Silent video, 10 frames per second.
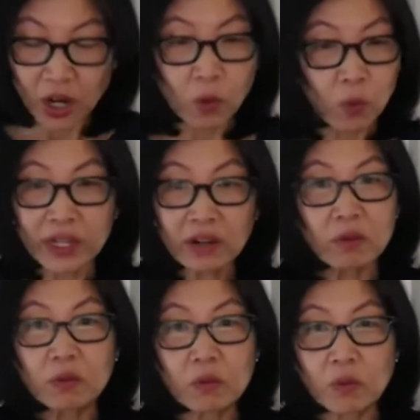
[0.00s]
we don't
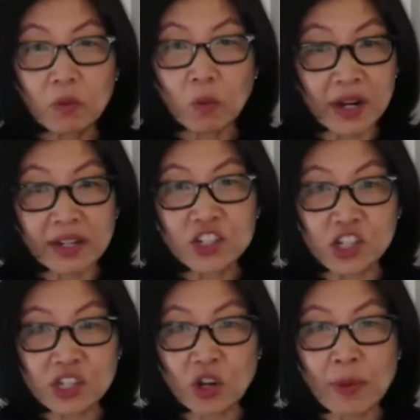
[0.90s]
want to
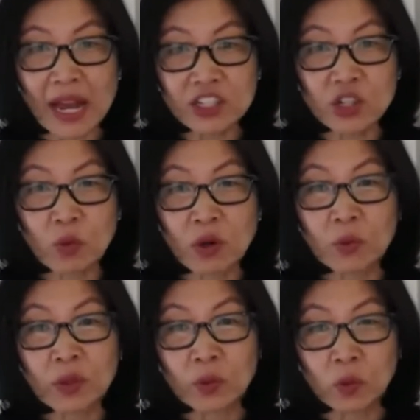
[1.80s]
just go back to where
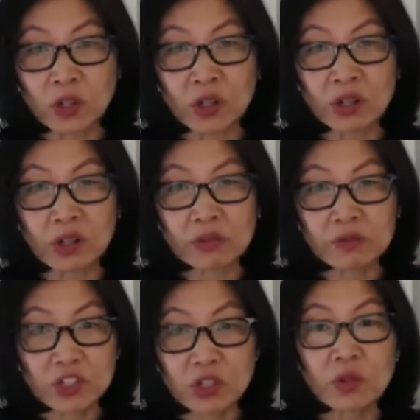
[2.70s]
we were
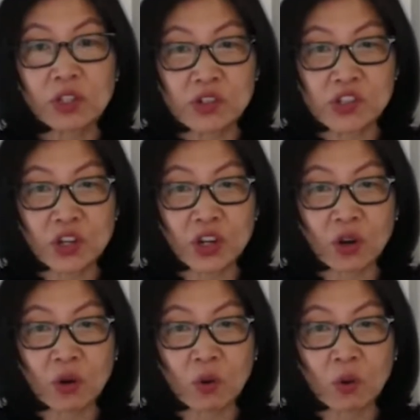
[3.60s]
two years
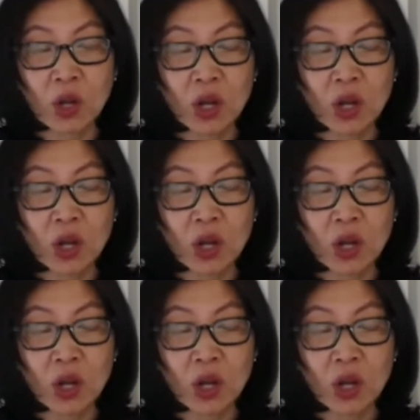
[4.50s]
ago.